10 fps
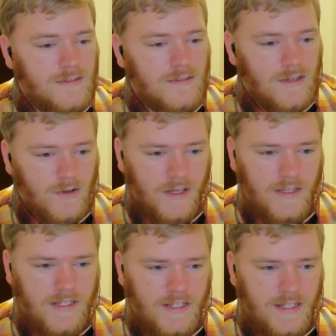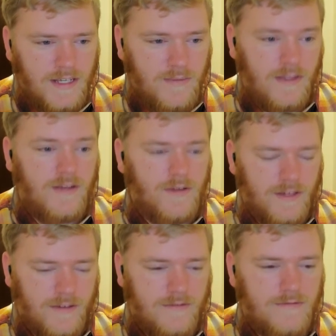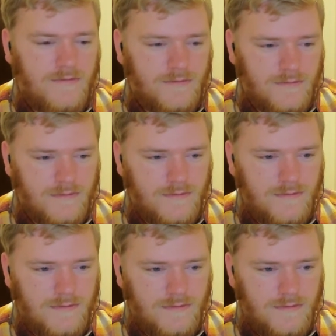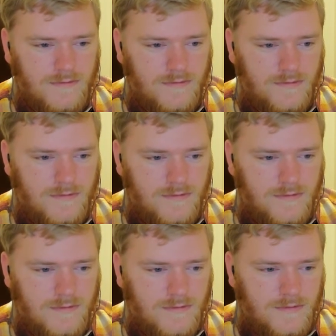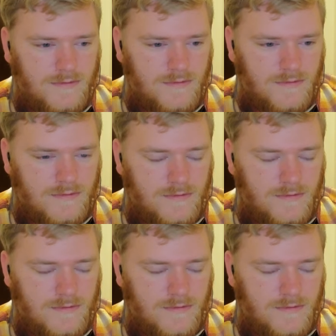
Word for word: Okay, that did. There we go. We should probably move. Kal-El,